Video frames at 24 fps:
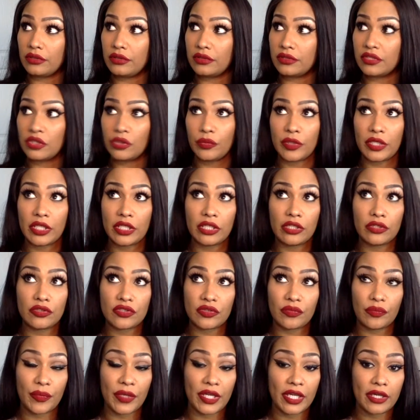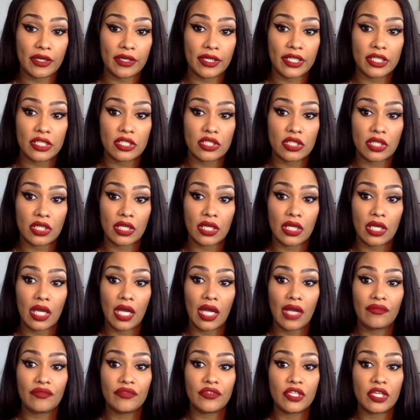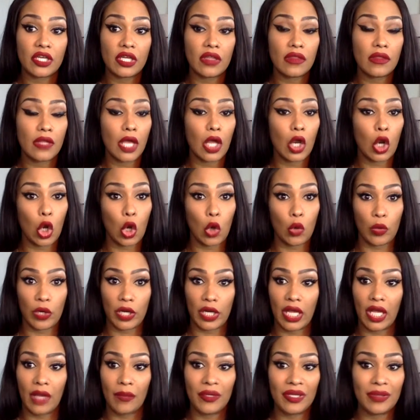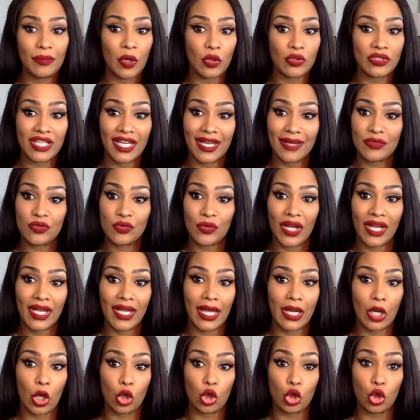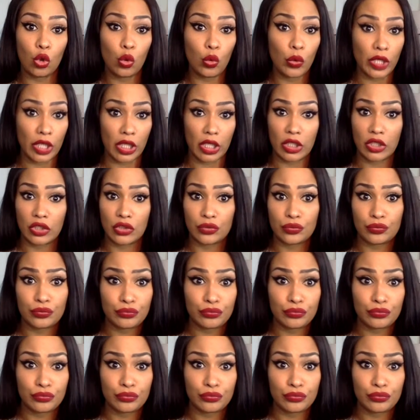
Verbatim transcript: so many years of marriage. I've done that already. How many more times do I gotta do it?